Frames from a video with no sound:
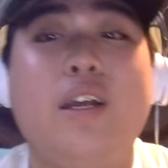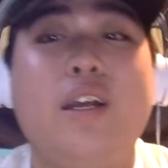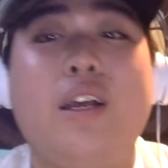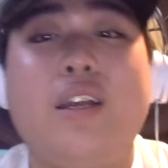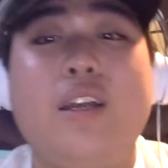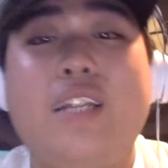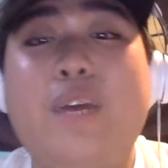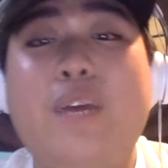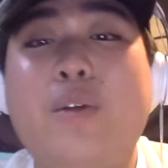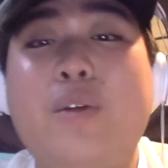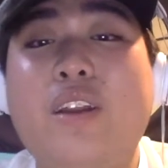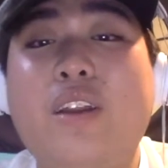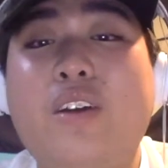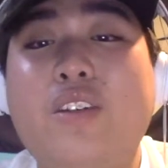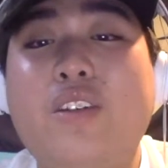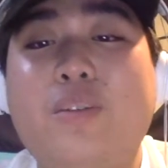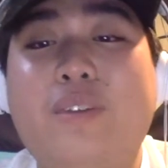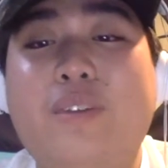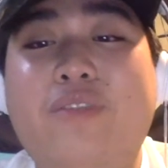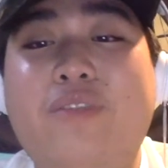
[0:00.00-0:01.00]
Now we're going to go
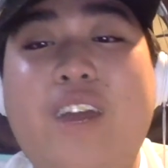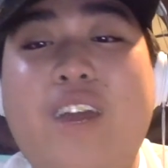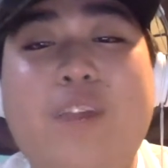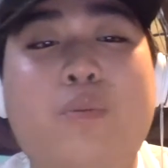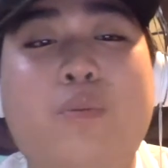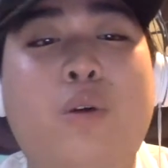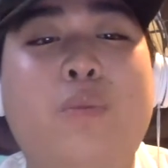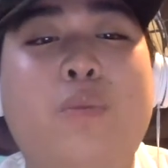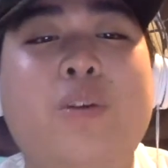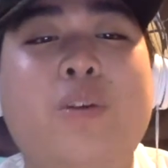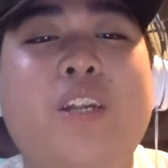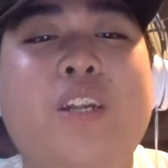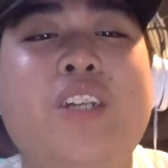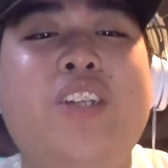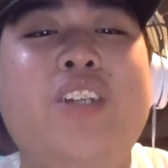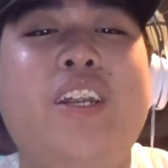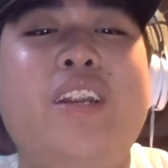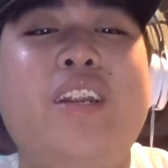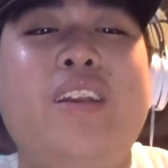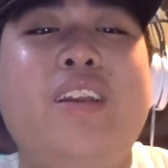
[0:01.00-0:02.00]
to my final bowl
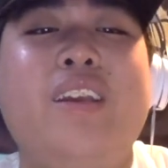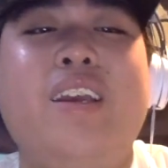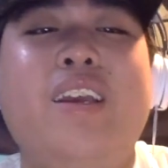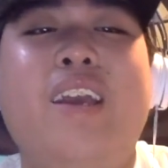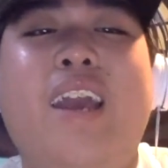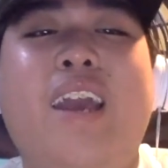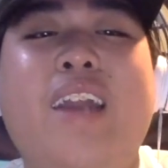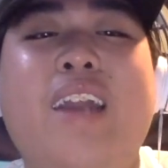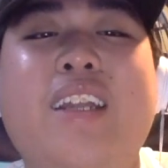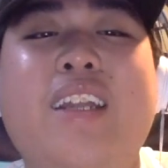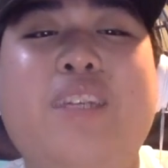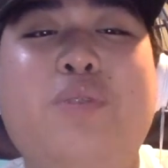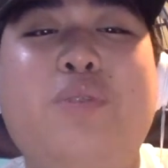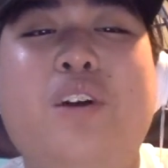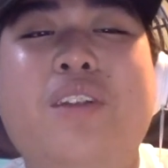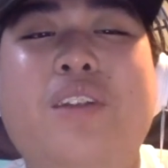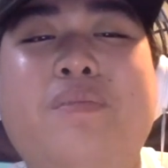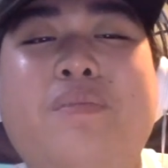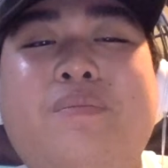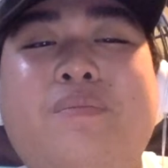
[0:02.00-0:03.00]
prediction, and this
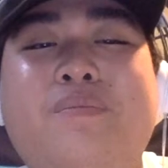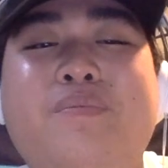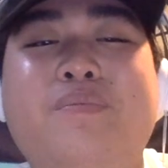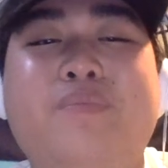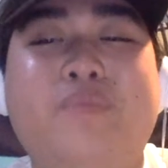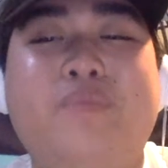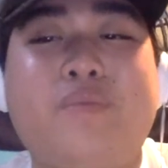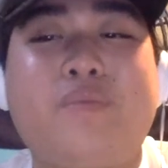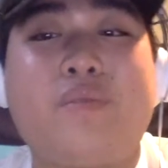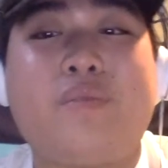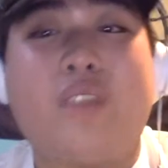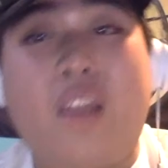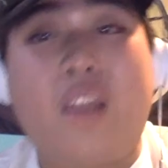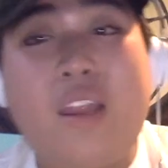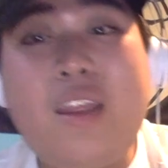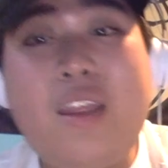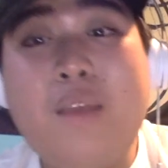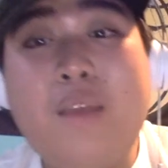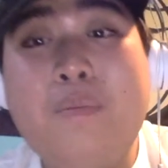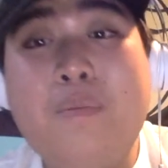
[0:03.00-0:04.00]
one,
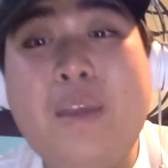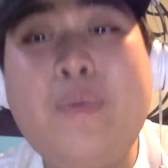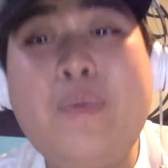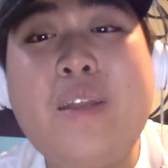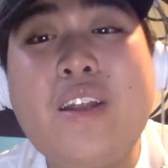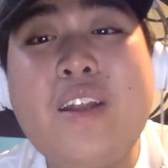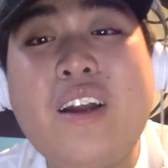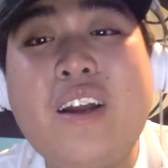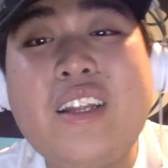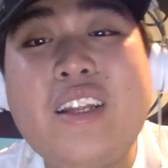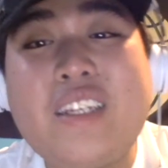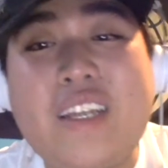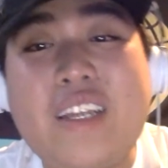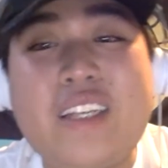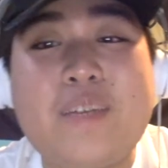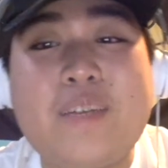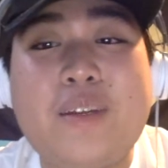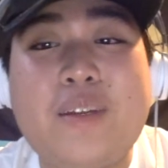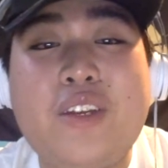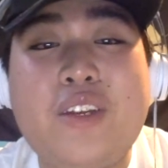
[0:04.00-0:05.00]
maybe not as like
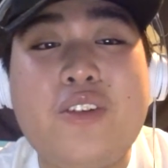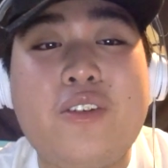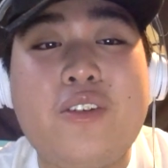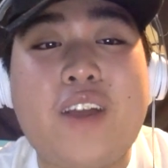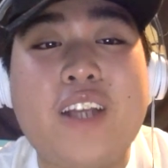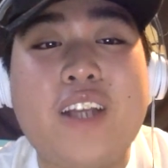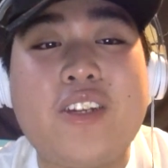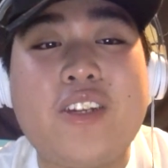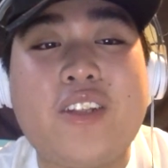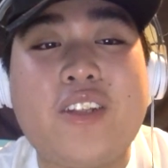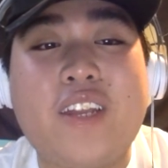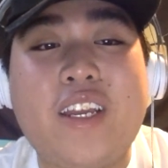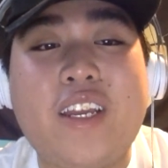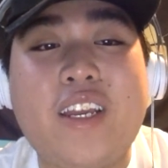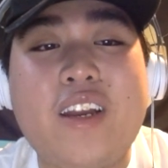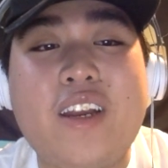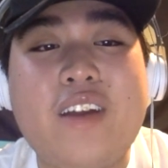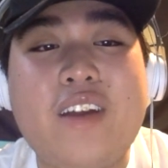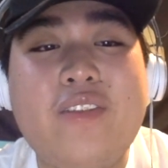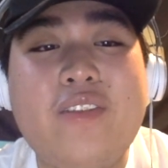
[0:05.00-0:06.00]
something you guys are thinking
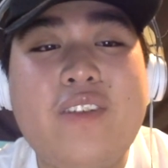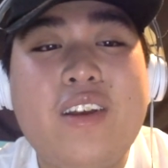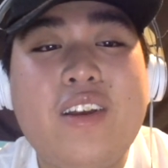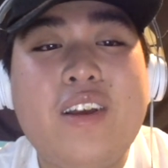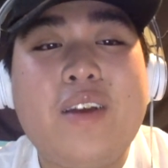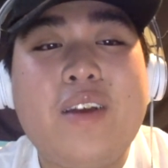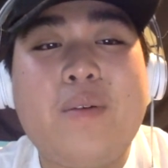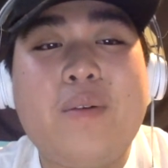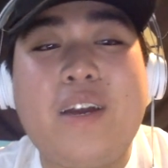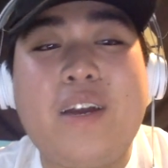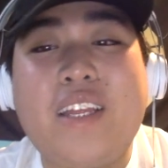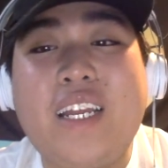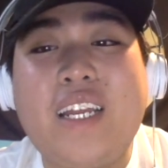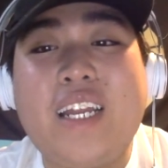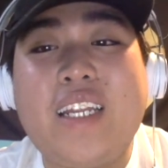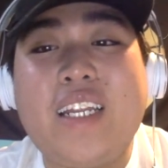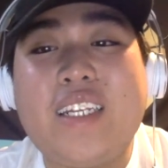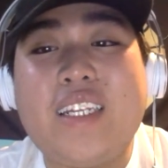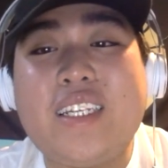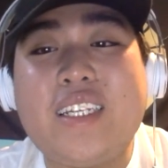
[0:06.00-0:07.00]
of, but I think
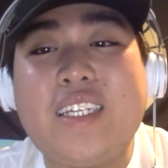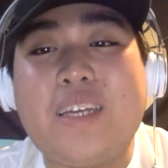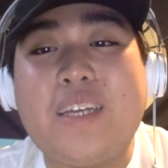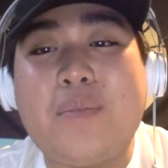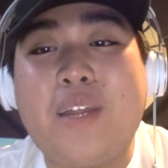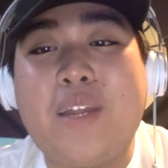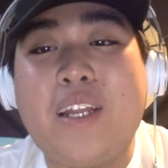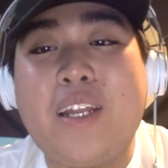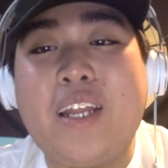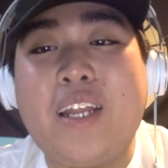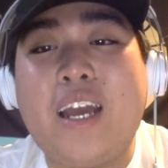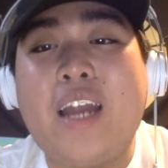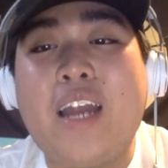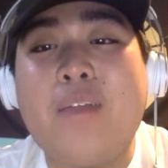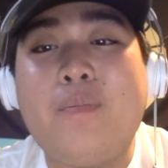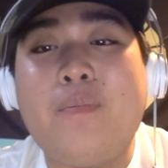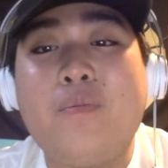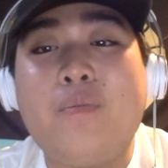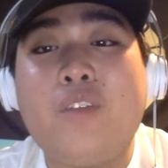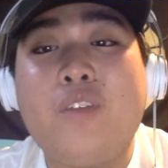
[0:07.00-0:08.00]
that this is something that
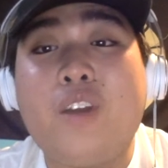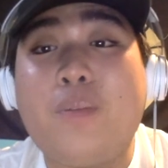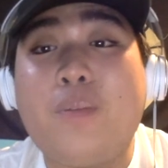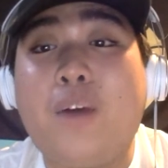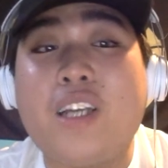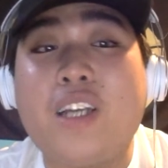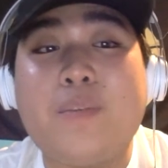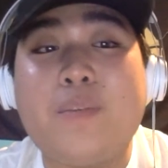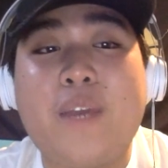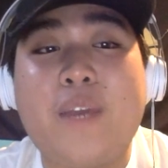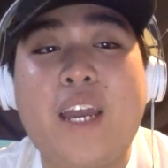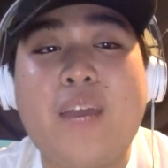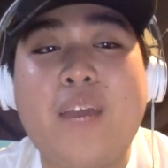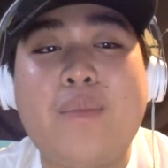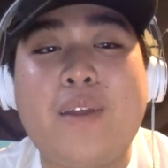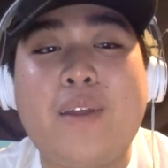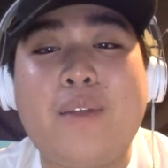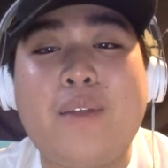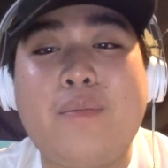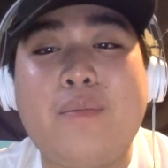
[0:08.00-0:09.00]
could possibly
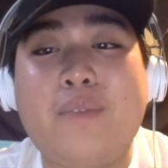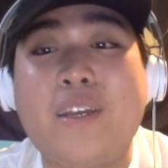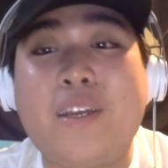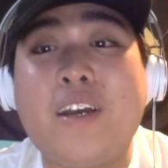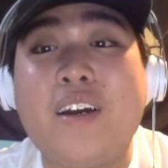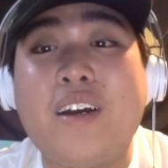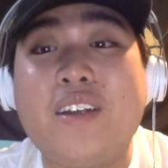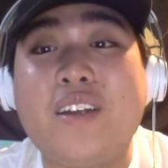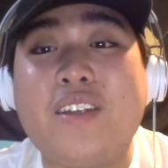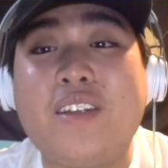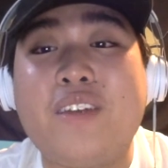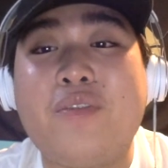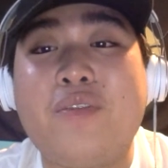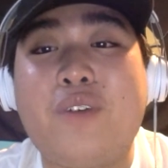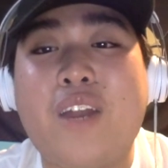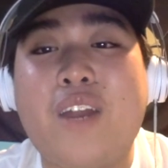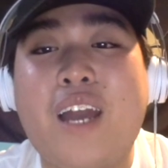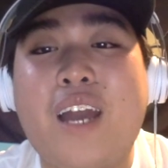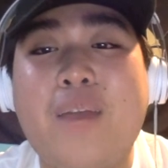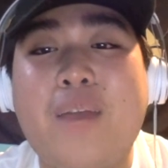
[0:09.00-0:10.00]
happen because of
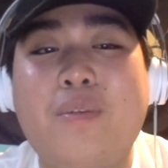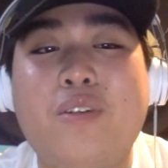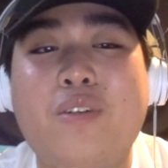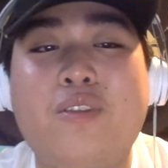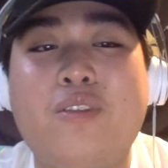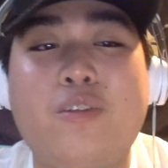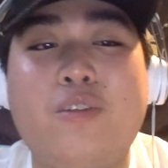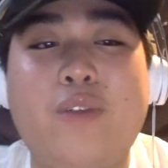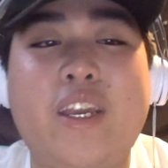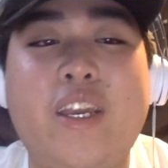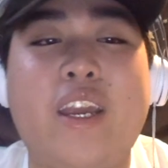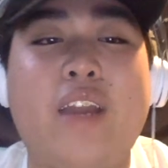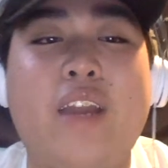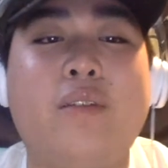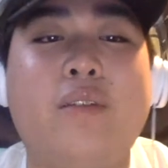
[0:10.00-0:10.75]
what happened over the weekend.